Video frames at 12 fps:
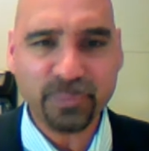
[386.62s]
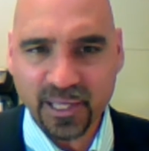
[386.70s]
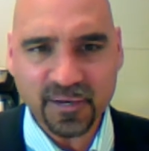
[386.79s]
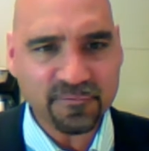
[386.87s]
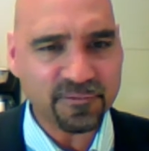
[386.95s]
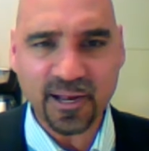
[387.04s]

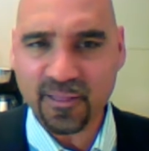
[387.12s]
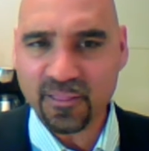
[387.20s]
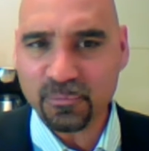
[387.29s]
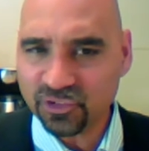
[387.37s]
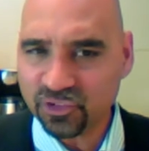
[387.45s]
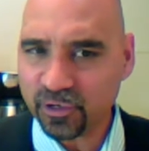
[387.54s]
you're not going to
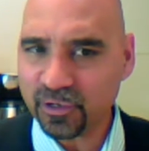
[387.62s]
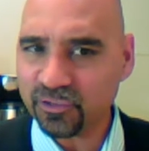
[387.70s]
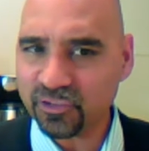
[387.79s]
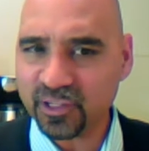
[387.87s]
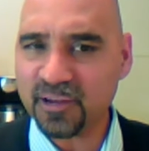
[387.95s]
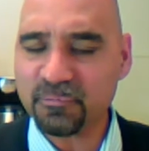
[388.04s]
get the
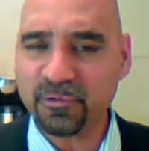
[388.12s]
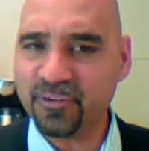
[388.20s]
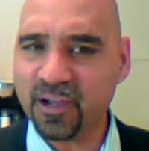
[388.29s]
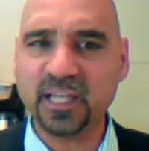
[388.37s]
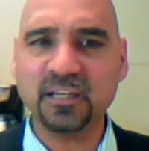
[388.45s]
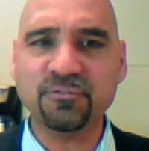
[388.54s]
best
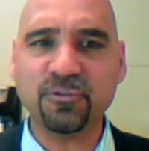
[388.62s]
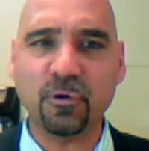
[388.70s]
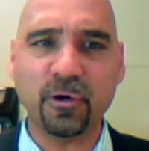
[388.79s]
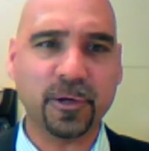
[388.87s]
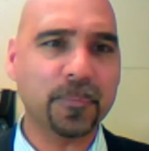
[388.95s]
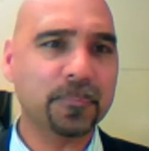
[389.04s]
benefit out of the
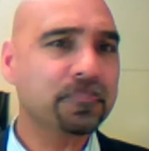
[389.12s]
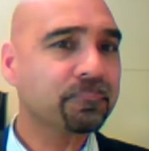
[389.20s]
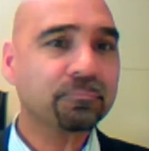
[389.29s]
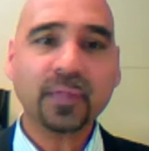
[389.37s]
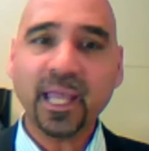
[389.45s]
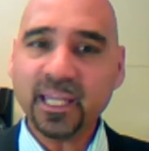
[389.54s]
materials that
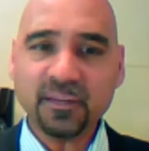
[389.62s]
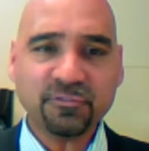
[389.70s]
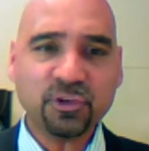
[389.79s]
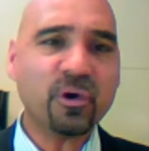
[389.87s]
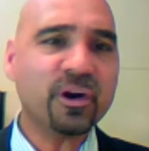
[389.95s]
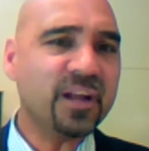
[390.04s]
I
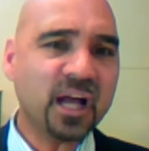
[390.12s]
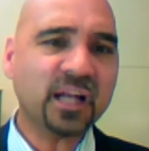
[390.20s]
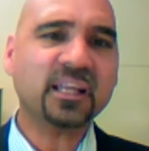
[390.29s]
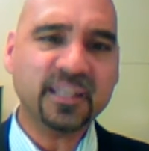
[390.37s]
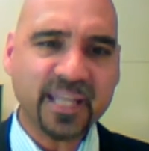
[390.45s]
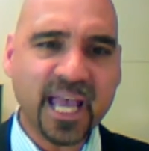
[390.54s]
provided for
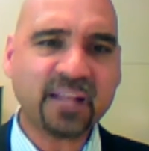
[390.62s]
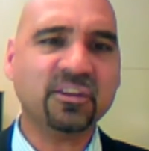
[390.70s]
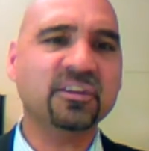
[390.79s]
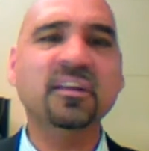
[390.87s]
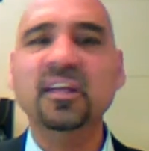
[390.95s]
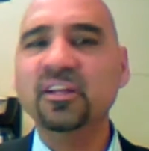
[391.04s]
you.
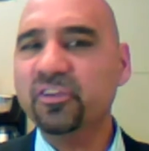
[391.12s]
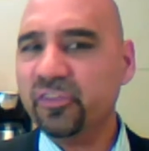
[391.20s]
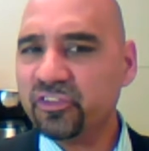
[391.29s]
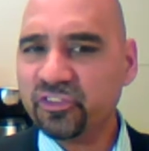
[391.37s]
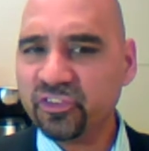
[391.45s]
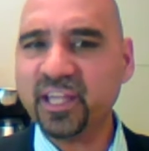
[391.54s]
And if you
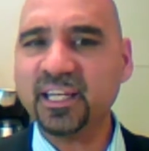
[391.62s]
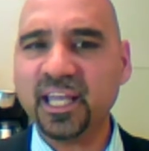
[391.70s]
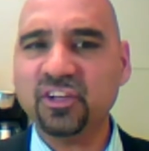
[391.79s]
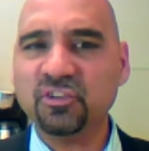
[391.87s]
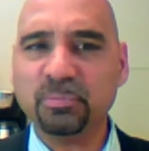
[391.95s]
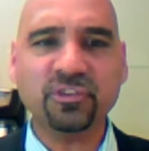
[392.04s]
are not
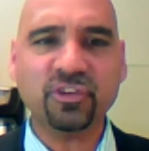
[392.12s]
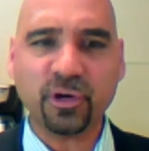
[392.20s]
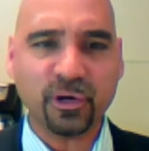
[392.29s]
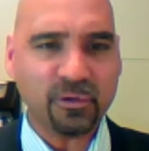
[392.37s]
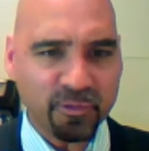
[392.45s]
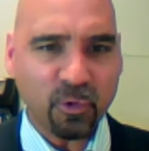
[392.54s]
connected
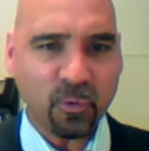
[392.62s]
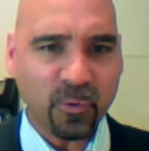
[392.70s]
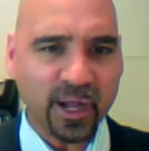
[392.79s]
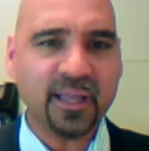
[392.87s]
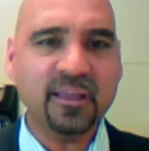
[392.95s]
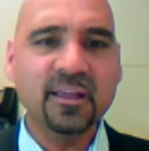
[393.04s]
to the
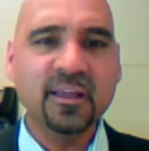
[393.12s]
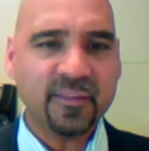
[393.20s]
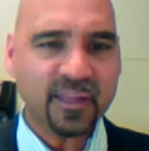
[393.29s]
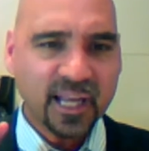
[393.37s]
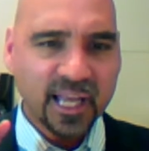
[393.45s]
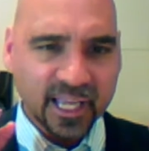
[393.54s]

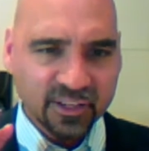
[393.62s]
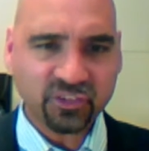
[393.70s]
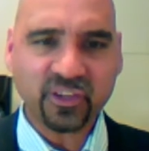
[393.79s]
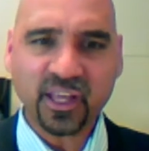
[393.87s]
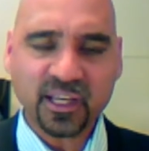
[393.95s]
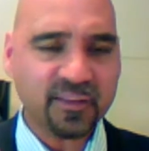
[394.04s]
Cengage
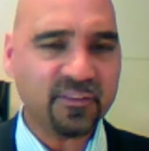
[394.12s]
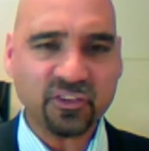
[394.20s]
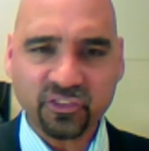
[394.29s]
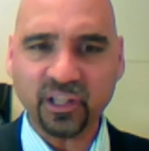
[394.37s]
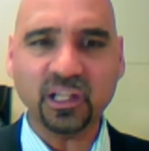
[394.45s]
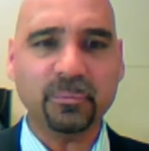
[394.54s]
material in the
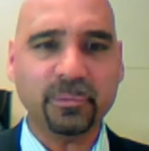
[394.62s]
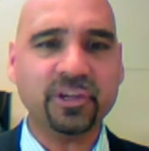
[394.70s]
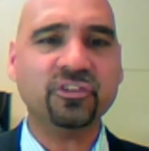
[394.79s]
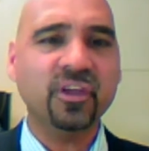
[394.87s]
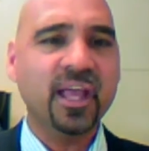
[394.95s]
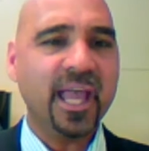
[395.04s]
way
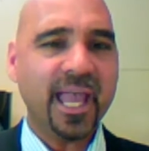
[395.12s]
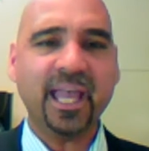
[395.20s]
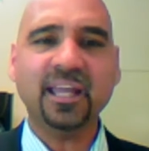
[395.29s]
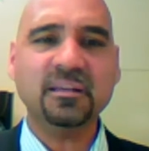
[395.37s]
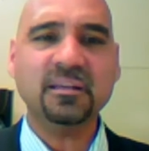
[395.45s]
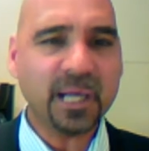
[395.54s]
that I
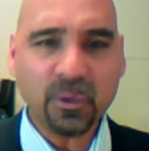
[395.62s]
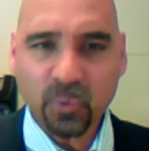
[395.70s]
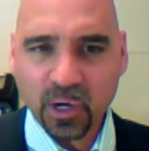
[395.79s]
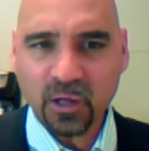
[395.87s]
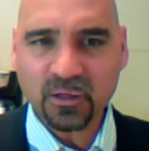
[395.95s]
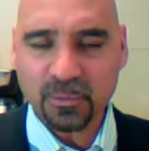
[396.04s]
said in the
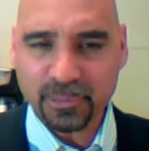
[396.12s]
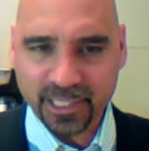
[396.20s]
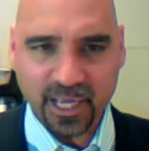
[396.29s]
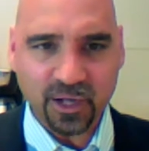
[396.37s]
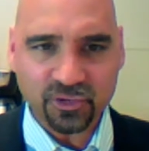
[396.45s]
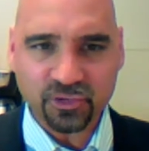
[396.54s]
syllabus
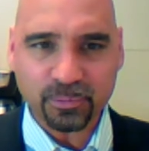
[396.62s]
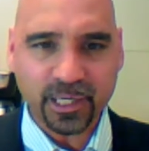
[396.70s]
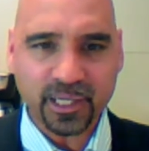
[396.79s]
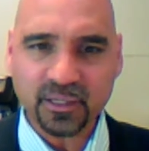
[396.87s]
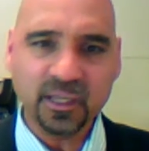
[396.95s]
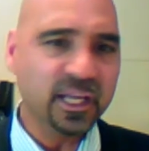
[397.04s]
and
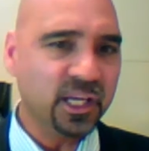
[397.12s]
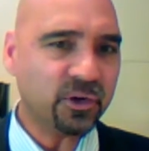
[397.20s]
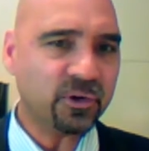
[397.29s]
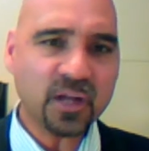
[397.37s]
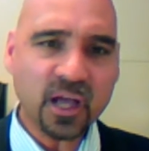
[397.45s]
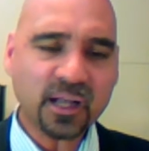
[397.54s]
in my
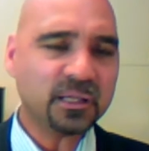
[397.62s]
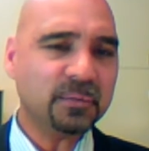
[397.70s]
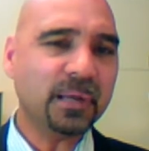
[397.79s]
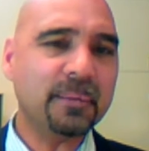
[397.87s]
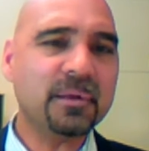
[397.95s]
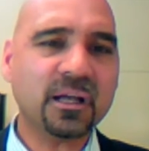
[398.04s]
welcome
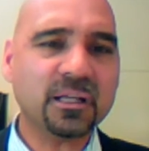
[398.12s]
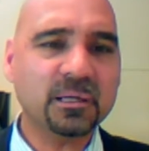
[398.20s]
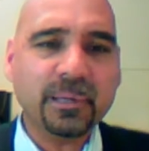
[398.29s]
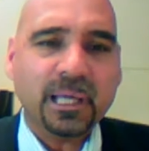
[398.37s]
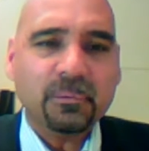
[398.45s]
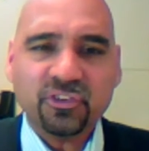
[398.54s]

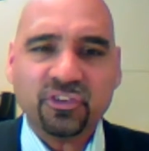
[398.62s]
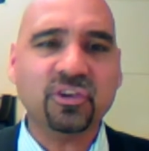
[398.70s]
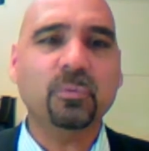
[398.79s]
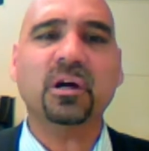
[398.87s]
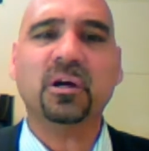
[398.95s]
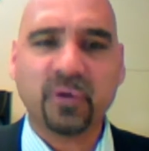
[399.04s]
announcement,
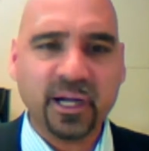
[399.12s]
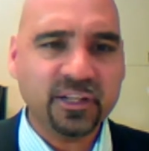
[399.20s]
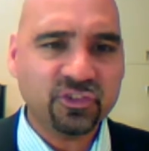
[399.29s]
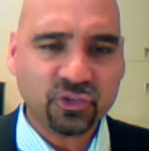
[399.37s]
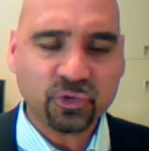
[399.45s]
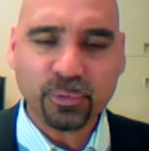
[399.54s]
I'm not
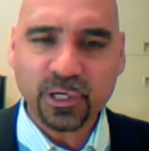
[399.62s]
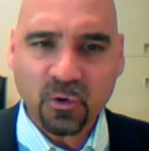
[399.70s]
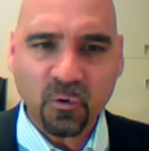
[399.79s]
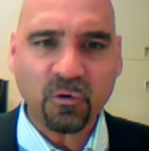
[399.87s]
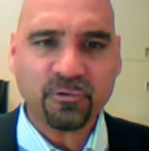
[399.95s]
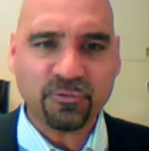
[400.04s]
going to be
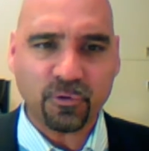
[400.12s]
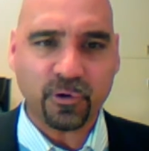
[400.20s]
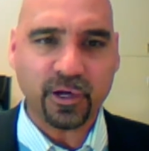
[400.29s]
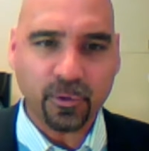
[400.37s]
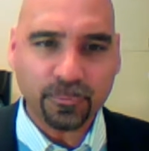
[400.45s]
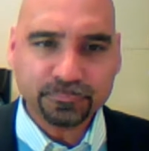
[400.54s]
able to see
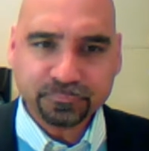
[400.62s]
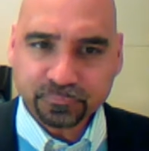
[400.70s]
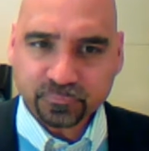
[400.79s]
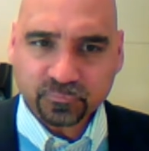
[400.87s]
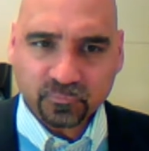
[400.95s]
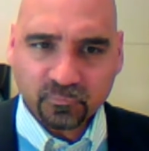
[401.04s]
what
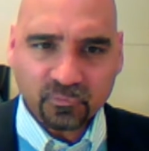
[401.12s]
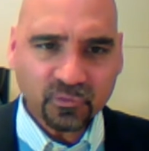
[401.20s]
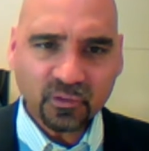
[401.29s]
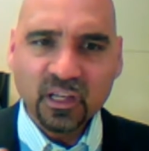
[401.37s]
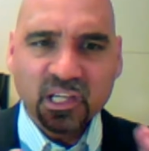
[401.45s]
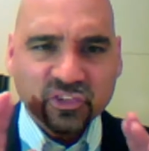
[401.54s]
grades to
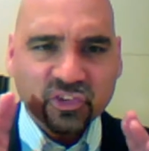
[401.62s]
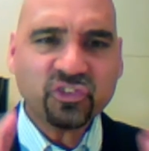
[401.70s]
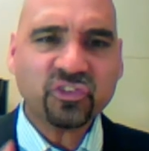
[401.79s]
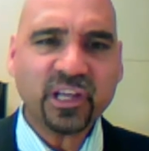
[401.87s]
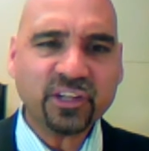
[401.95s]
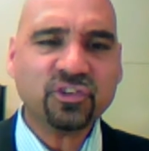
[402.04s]
record for
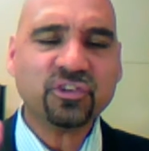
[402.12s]
you.